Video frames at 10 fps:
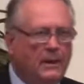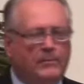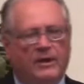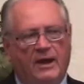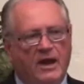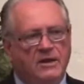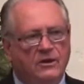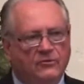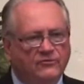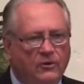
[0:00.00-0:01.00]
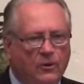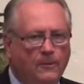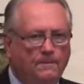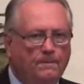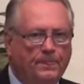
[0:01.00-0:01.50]
About 8 years
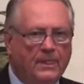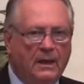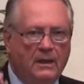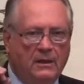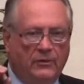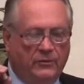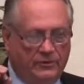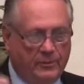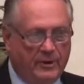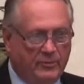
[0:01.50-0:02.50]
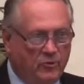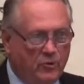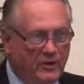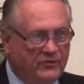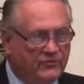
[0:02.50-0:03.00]
ago, the Department of
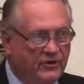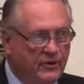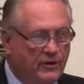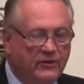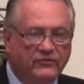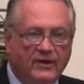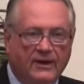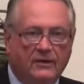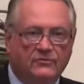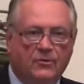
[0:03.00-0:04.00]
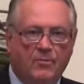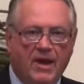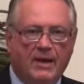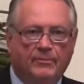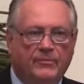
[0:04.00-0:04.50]
Homeland Security set out to
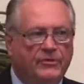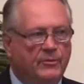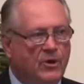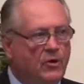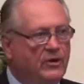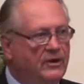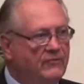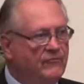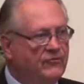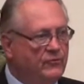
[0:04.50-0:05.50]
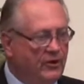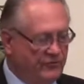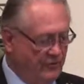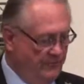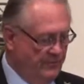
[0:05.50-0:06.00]
map the American
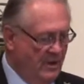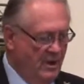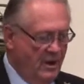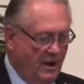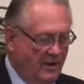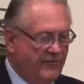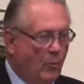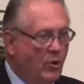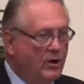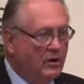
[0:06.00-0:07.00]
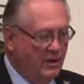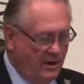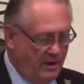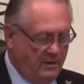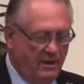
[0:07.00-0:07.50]
infrastructure. Every water
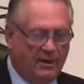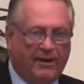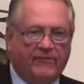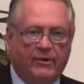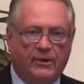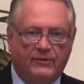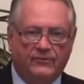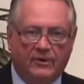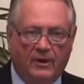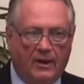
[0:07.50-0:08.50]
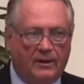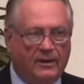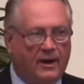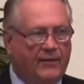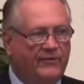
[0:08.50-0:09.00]
line, every electric line,
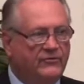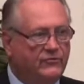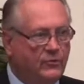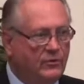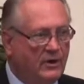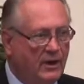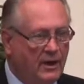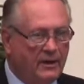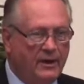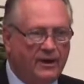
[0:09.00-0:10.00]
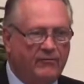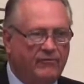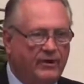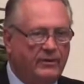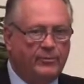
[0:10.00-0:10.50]
every sewer line,
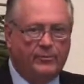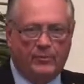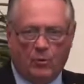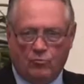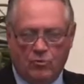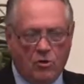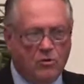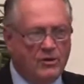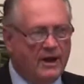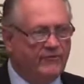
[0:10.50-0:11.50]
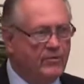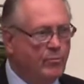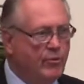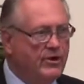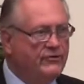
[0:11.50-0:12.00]
every road, every
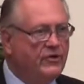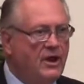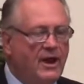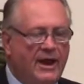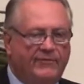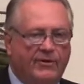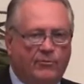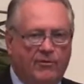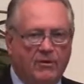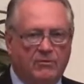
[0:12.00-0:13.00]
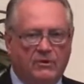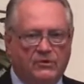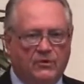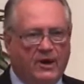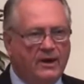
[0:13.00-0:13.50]
bridge, every railroad
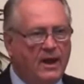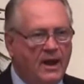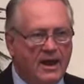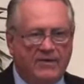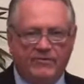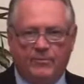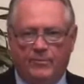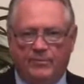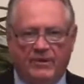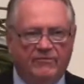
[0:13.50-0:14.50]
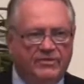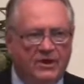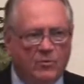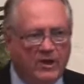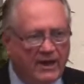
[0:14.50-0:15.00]
track,
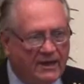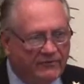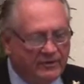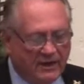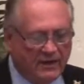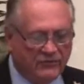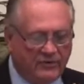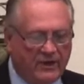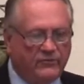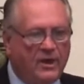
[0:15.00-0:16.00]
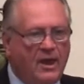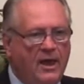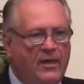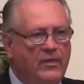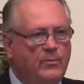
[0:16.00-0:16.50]
everything we have in the United States,
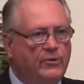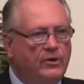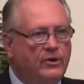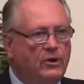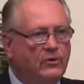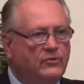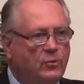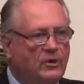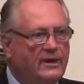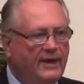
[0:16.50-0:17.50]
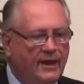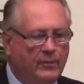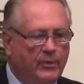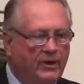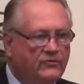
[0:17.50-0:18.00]
and they put it all into one
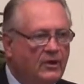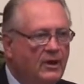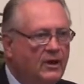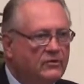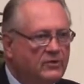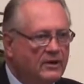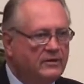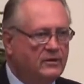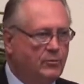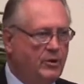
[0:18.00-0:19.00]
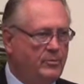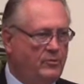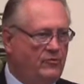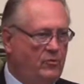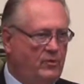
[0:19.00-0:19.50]
database. It's at the
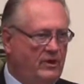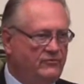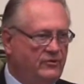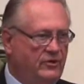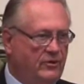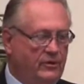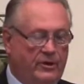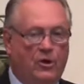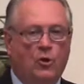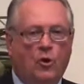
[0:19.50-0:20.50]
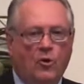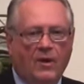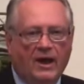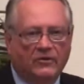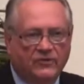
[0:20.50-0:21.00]
Department of Homeland Security. Who
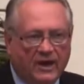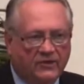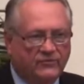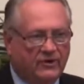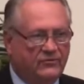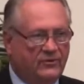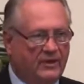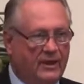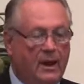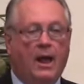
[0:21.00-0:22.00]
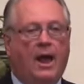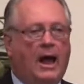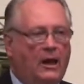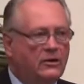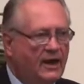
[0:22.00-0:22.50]
has access to that?
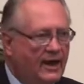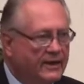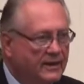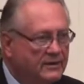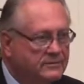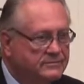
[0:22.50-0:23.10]
Al-Qaeda.